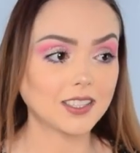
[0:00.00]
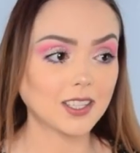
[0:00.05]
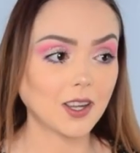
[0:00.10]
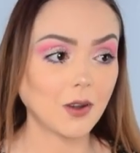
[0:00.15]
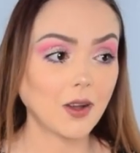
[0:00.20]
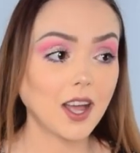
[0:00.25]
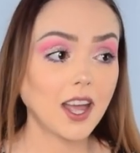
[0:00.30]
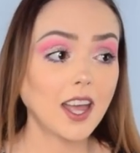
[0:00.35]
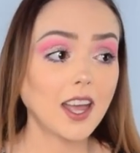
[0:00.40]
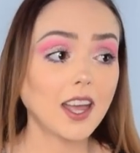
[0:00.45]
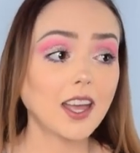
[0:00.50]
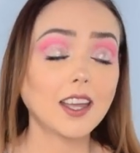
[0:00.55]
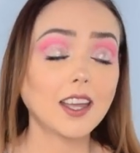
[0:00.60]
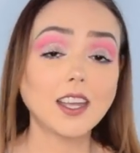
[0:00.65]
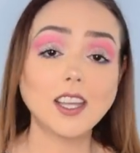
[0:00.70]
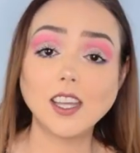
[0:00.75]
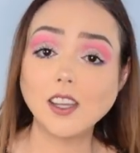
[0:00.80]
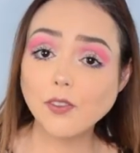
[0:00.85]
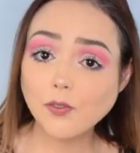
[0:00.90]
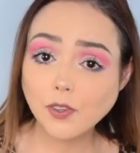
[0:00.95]
So
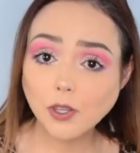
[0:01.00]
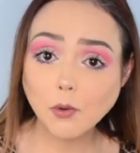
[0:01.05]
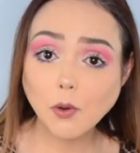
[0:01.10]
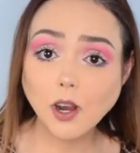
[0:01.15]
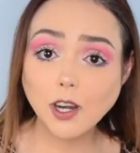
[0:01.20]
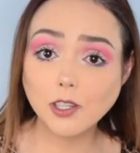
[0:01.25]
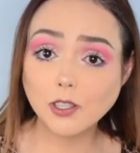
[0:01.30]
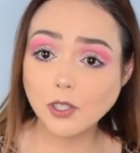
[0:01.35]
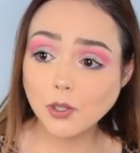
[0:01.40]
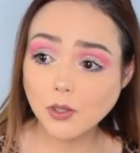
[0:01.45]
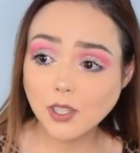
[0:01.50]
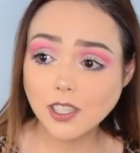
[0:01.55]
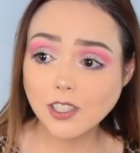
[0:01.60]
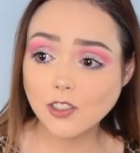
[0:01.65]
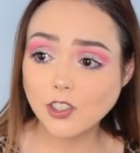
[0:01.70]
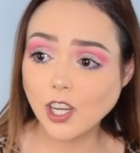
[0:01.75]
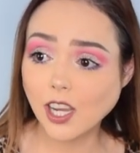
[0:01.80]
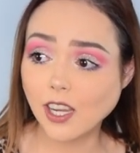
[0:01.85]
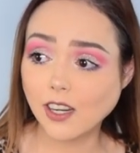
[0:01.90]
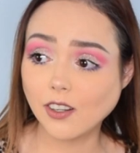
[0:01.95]
if you are new to the
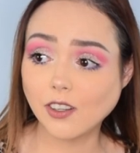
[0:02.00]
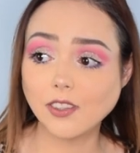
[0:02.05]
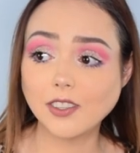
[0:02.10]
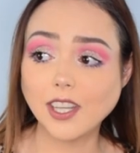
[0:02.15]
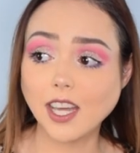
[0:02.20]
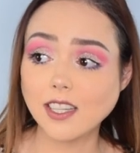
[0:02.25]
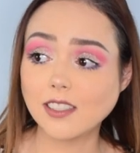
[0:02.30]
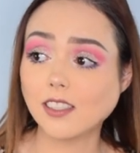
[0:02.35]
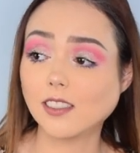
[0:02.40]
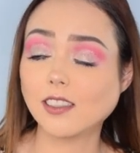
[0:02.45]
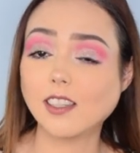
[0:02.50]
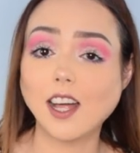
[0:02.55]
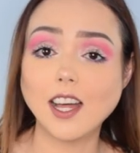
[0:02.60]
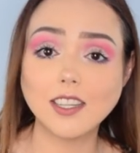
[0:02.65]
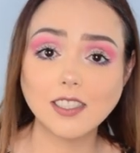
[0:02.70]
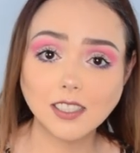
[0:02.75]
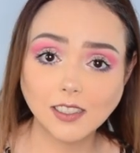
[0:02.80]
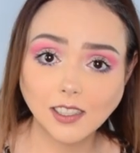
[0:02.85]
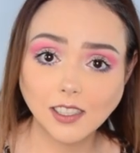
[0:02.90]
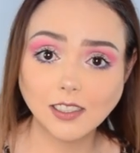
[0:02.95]
channel, that's a
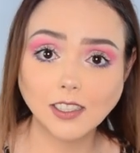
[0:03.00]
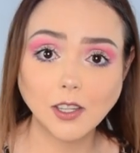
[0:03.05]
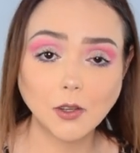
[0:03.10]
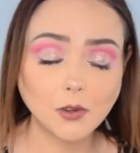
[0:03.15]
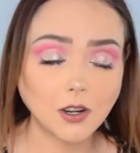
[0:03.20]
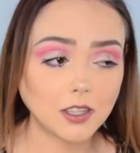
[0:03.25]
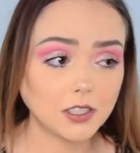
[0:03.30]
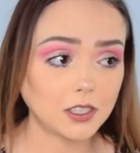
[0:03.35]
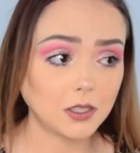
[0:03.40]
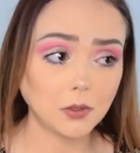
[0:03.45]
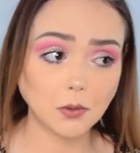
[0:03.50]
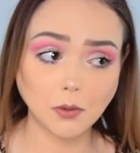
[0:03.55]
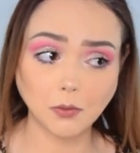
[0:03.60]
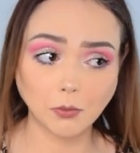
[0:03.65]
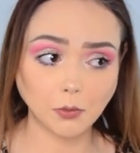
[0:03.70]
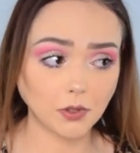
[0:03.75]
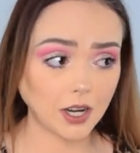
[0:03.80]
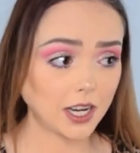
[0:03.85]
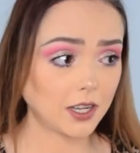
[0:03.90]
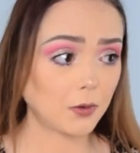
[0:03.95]
lot to unload on you
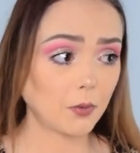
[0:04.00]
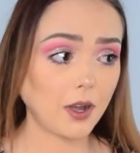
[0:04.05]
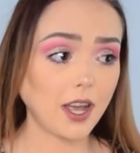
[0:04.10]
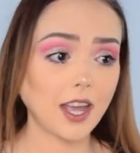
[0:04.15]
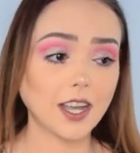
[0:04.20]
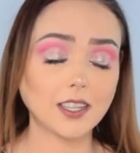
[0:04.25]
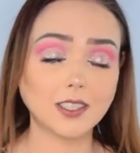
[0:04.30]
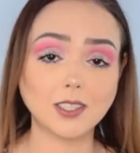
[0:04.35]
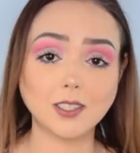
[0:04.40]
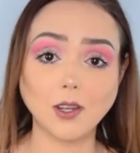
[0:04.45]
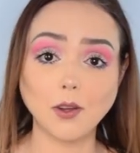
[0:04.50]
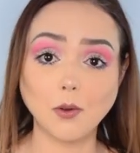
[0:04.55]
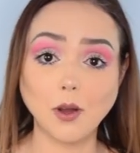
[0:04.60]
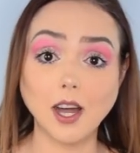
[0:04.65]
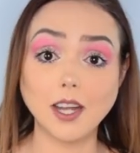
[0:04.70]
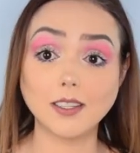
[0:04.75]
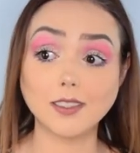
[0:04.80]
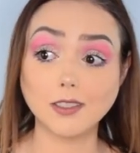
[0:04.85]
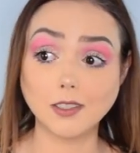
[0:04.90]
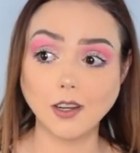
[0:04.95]
right away.
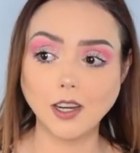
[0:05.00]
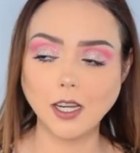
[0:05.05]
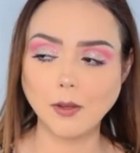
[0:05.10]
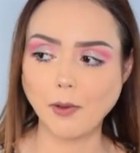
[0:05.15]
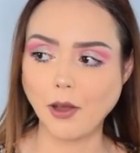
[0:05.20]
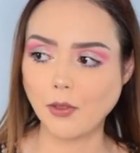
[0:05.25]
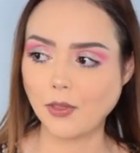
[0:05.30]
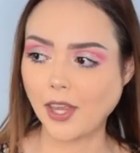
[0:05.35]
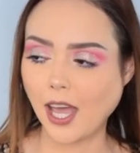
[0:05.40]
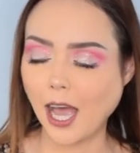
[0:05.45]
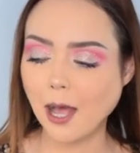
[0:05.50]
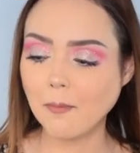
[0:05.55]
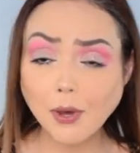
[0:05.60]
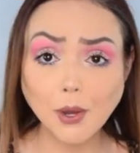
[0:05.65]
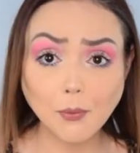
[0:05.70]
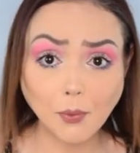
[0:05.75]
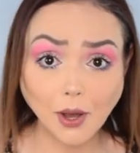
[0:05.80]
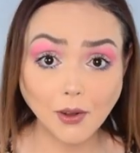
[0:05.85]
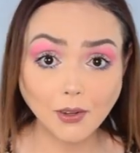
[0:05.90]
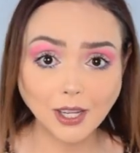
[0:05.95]
So sorry about that,
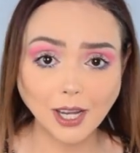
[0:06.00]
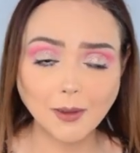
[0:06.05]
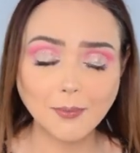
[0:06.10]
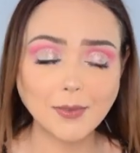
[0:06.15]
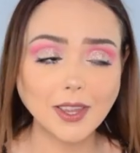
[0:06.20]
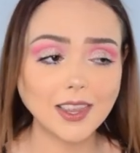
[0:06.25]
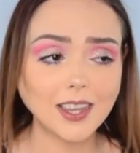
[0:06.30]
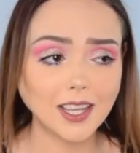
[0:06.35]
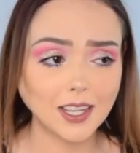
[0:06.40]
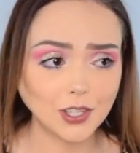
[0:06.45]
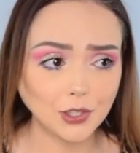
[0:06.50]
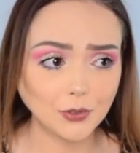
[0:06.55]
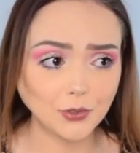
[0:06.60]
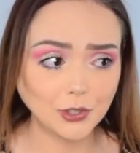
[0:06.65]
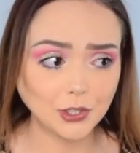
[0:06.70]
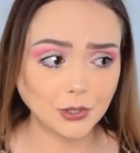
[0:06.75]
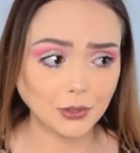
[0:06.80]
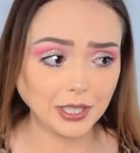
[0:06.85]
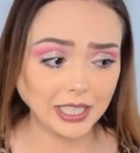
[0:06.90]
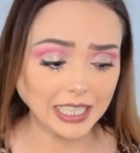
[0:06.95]
but welcome. Thank you
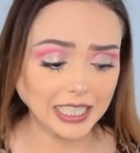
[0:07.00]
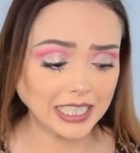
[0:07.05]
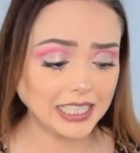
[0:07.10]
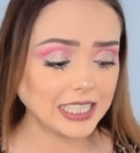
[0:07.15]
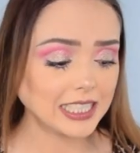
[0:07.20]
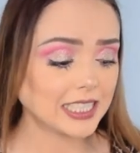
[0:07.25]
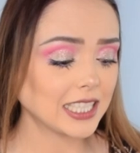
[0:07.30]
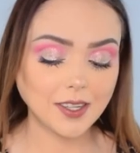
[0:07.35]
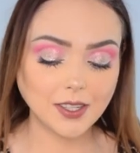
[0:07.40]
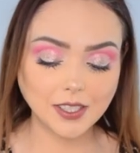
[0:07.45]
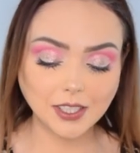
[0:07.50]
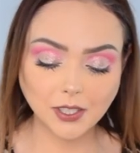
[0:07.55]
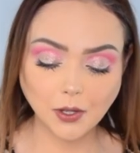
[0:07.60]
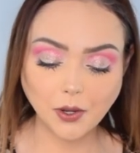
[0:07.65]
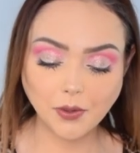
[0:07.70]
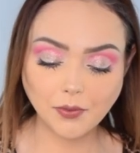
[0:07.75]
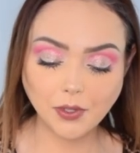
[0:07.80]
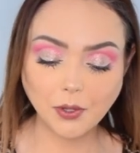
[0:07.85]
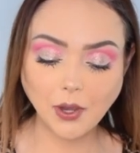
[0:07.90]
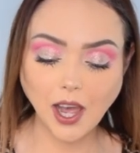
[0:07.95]
for joining us.
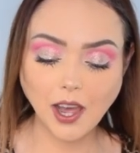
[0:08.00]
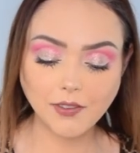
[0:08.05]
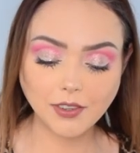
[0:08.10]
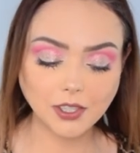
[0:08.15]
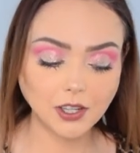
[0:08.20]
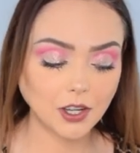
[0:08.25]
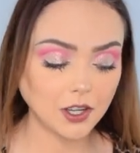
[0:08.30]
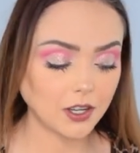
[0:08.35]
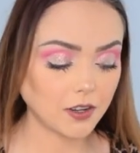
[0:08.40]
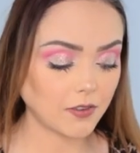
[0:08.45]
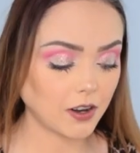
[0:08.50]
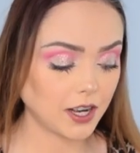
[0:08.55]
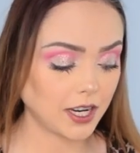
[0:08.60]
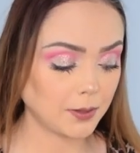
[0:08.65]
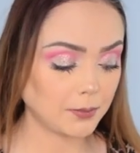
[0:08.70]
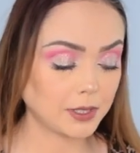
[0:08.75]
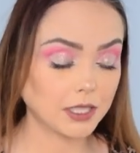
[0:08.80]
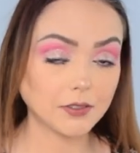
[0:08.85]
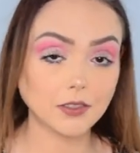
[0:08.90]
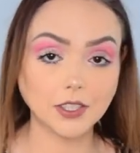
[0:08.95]
So if you haven't heard of our
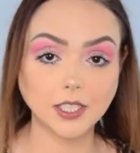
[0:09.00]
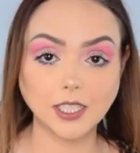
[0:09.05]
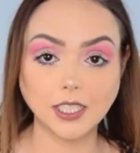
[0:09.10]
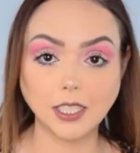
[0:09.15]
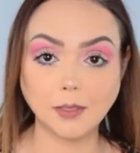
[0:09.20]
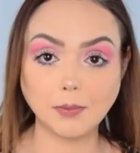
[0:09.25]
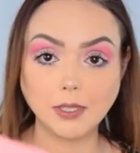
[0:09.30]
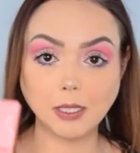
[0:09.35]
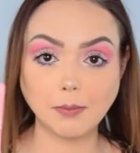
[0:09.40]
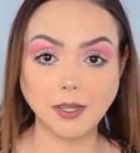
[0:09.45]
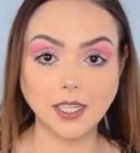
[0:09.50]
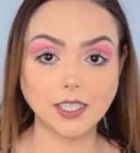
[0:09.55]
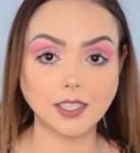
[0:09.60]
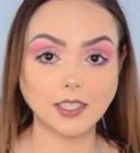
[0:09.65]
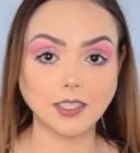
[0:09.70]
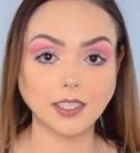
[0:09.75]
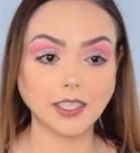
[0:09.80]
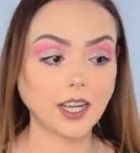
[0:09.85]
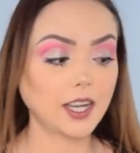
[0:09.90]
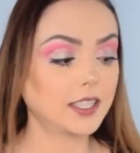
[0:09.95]
Ipsy versus Ipsy,
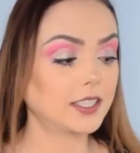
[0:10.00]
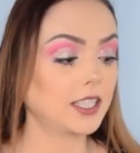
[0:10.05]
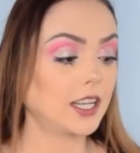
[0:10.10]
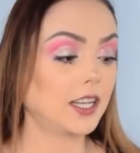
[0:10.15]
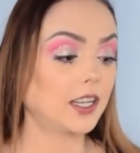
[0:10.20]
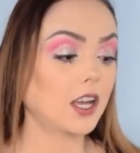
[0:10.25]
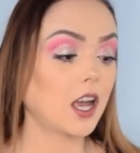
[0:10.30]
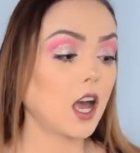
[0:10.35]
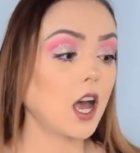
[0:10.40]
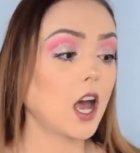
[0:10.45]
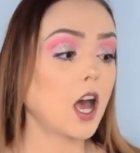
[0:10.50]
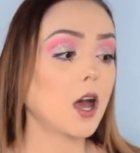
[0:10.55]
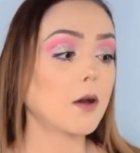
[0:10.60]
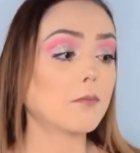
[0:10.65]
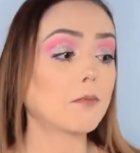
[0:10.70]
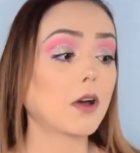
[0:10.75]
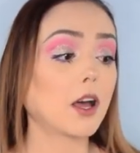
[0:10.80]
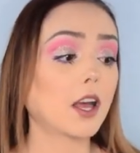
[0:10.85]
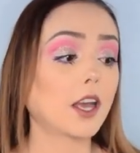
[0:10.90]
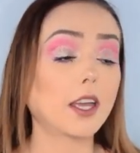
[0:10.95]
basically I take
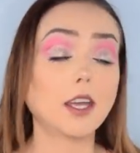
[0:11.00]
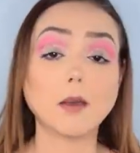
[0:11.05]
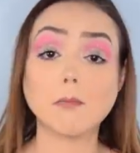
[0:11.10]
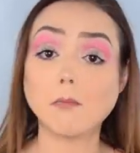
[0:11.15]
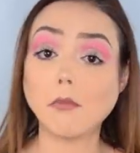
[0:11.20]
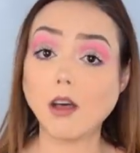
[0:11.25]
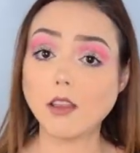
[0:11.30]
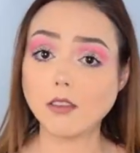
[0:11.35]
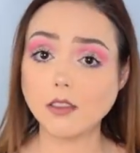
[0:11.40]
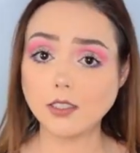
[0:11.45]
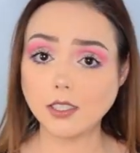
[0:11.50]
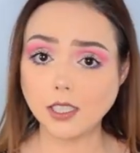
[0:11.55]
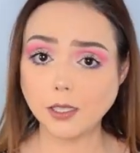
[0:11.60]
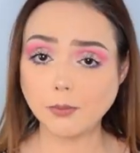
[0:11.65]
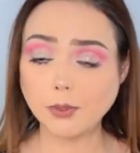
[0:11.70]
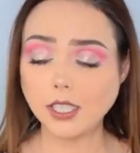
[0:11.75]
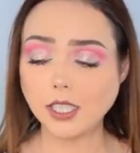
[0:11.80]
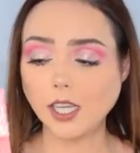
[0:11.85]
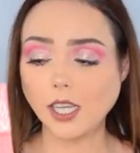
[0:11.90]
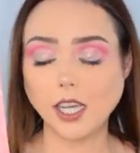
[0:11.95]
my mother's
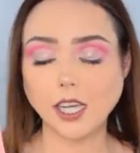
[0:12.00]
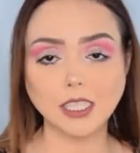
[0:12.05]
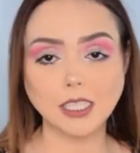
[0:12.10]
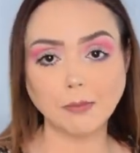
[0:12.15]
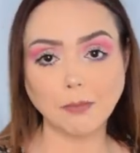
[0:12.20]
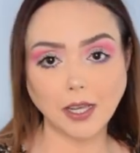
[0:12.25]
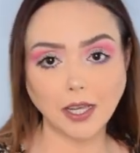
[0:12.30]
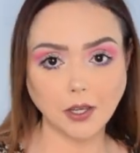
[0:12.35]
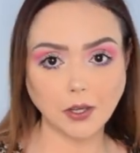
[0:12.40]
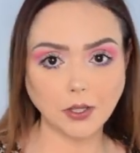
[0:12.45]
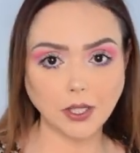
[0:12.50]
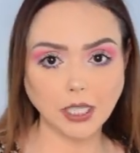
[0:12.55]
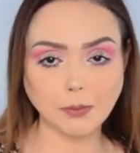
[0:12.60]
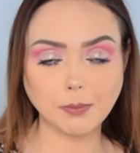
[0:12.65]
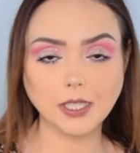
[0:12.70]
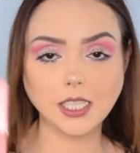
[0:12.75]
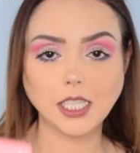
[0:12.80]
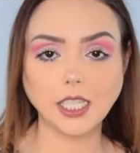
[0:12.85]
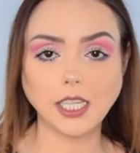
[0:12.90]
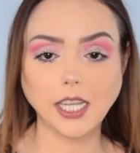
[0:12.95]
Ipsy and my own
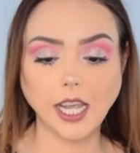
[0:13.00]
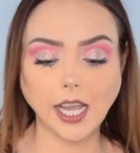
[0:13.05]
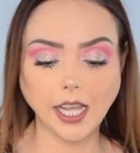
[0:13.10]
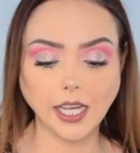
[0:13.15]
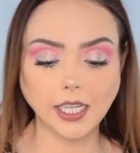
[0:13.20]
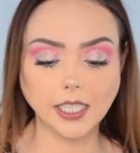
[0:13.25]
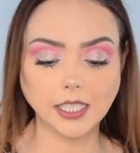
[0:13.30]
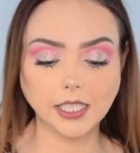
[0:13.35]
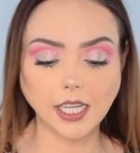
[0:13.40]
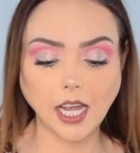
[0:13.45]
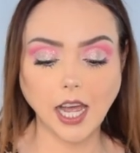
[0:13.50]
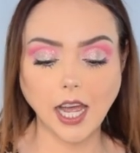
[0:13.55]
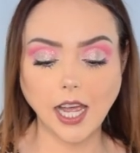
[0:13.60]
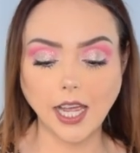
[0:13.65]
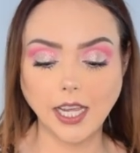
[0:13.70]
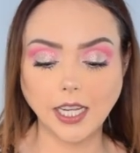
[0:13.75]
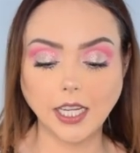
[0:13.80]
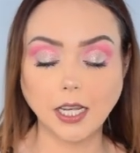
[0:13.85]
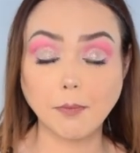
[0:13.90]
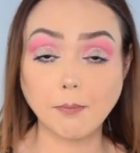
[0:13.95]
Ipsy and
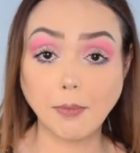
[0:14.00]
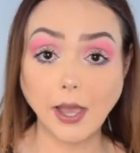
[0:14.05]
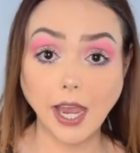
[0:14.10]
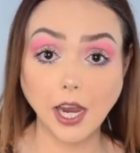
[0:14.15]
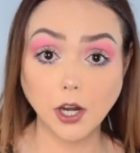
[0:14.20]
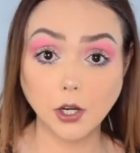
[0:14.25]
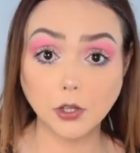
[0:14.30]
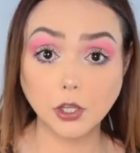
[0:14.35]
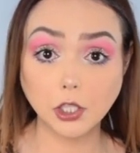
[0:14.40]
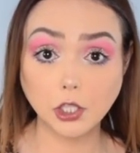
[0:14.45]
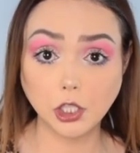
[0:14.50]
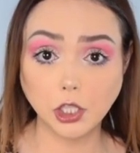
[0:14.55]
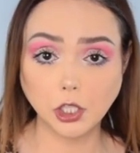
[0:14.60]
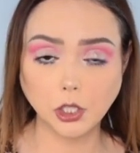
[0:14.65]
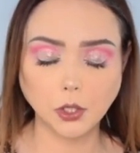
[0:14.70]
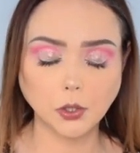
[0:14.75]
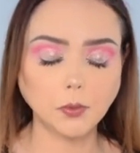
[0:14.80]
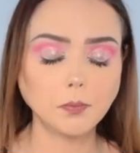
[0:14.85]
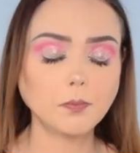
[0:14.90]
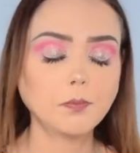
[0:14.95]
I compare the
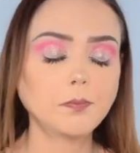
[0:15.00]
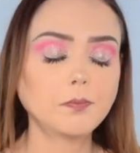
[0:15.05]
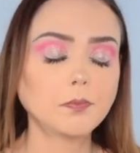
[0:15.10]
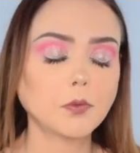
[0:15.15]
two.